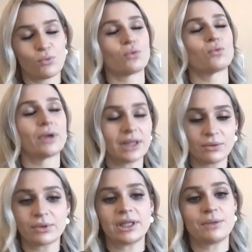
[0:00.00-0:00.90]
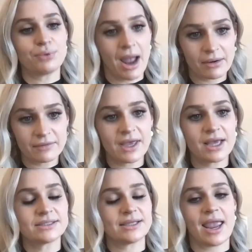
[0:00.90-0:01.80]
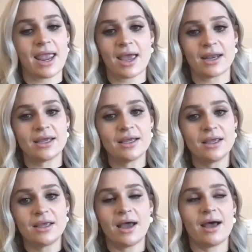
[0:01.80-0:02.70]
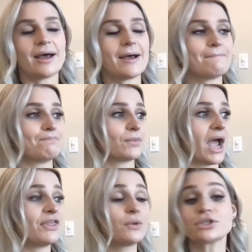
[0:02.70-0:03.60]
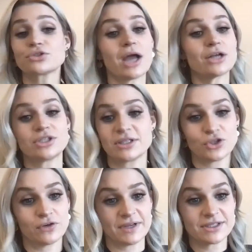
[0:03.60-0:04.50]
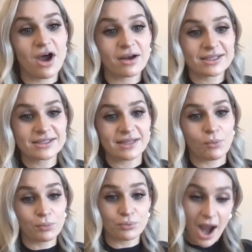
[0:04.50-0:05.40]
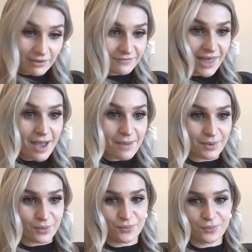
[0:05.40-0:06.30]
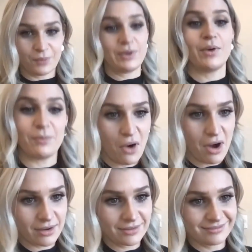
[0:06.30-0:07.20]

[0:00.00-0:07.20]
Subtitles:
We're really, really proud of it. And I think we're just scratching the surface, honestly. We're proud of that, but we want more.